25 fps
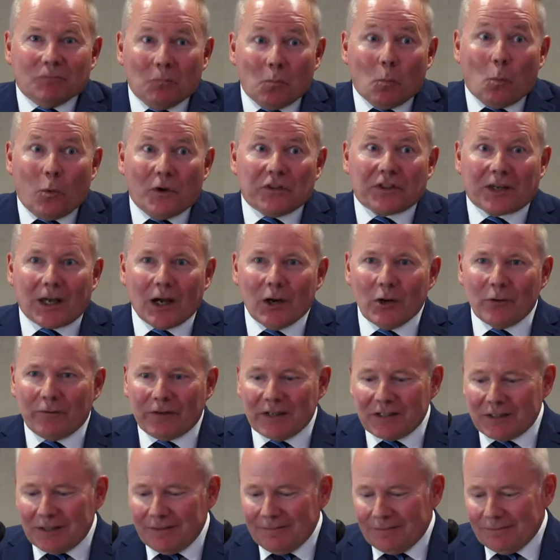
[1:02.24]
with
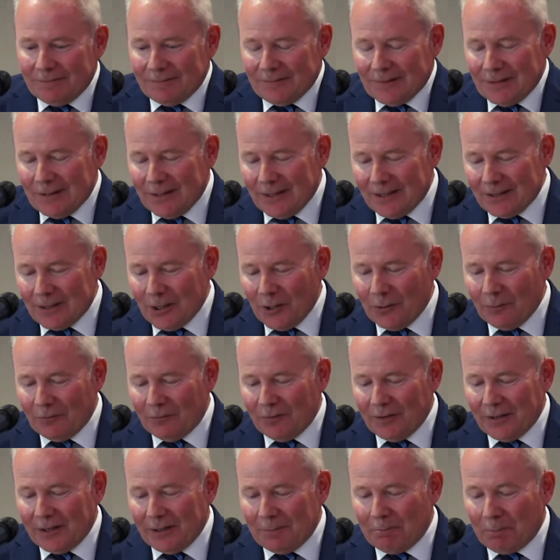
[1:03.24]
COVID and
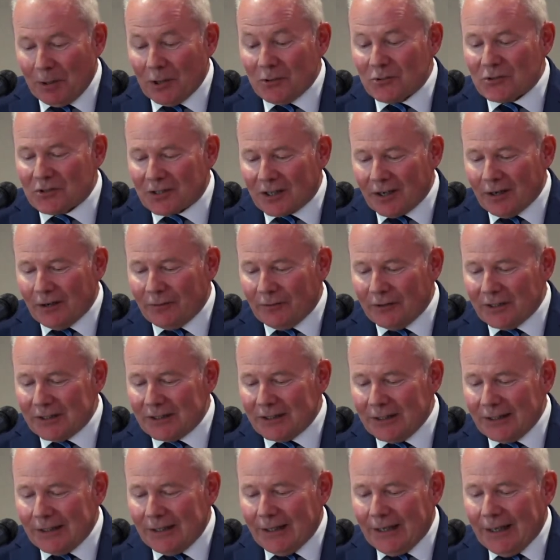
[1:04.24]
hopefully post-COVID,
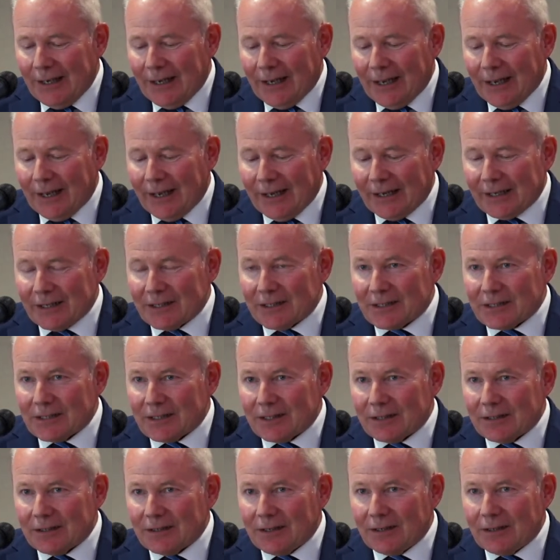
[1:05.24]

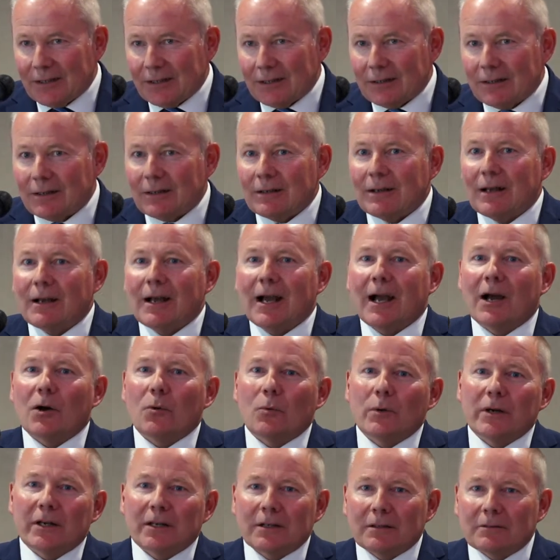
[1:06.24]
and how
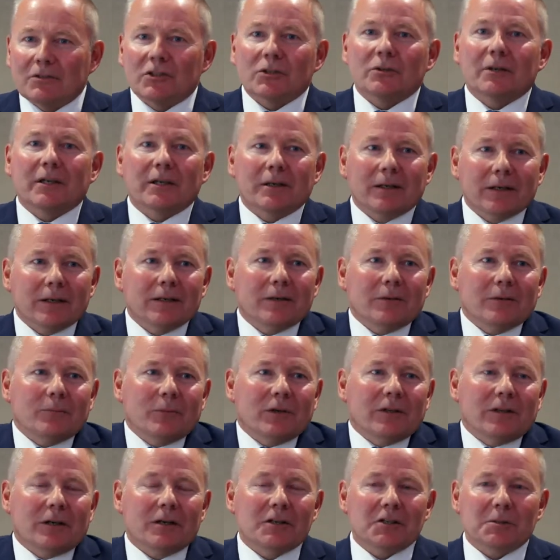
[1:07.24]
we're doing
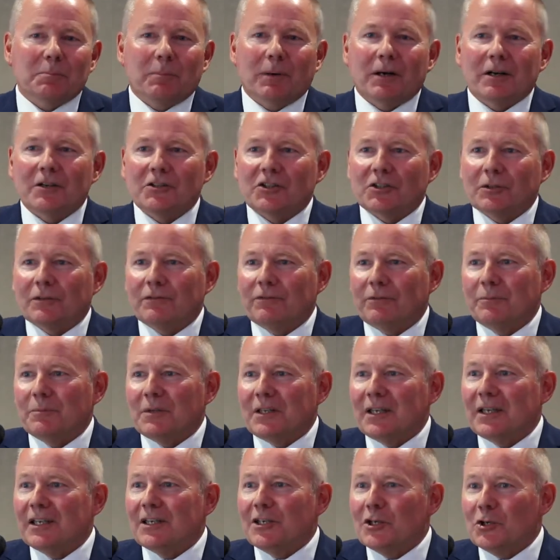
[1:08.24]
with our departure from the
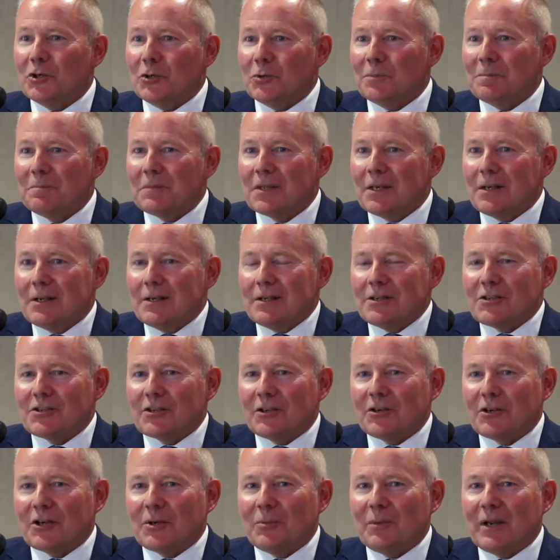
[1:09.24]
EU.
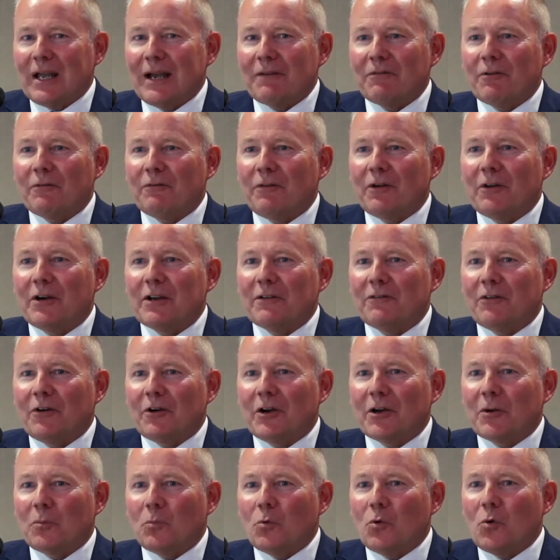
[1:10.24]
So can we have a very,
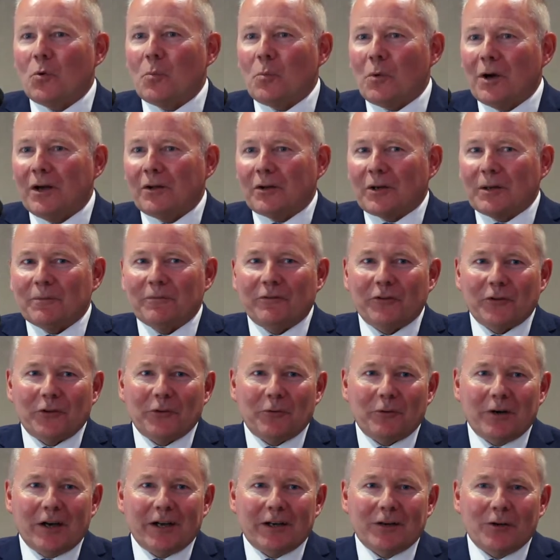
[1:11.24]
very warm welcome for the
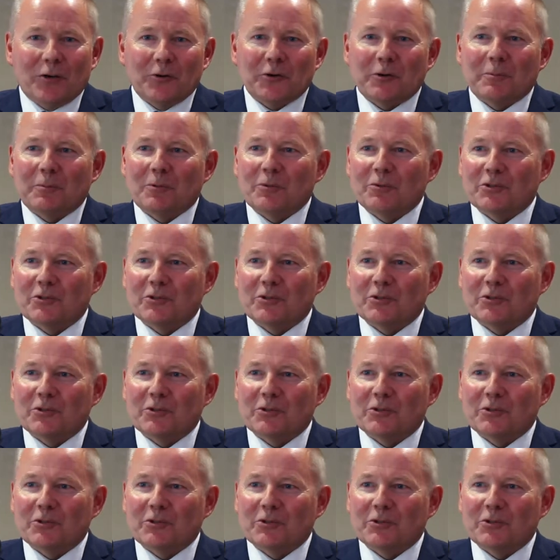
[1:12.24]
Right Honourable